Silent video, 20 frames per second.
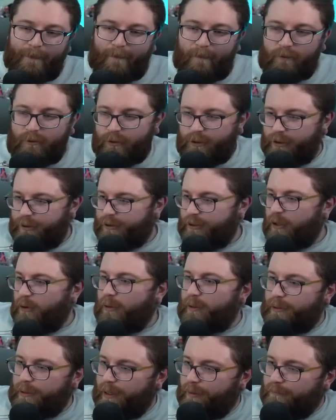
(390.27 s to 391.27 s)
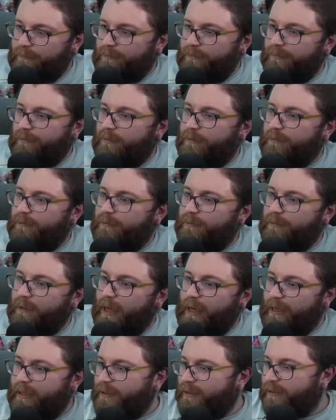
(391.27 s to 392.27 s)
It was just so uncomfortable.
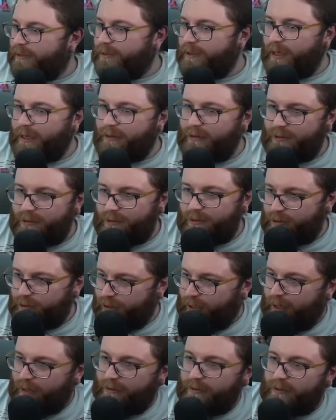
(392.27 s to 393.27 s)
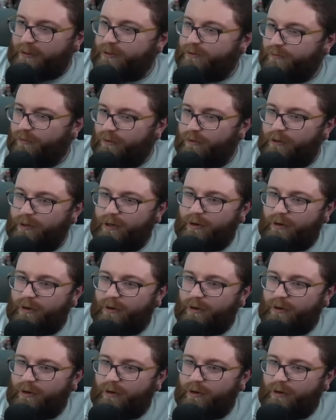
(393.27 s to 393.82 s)
Hyena's saying this in chat, and it's true.